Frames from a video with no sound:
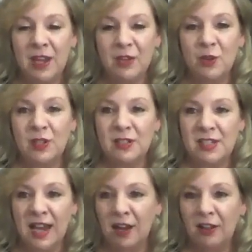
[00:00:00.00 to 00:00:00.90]
And you can
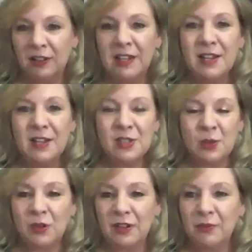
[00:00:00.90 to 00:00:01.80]
tell
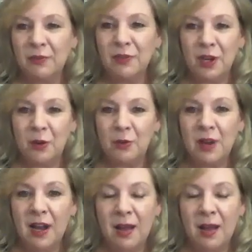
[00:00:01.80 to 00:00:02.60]
sort of, you know,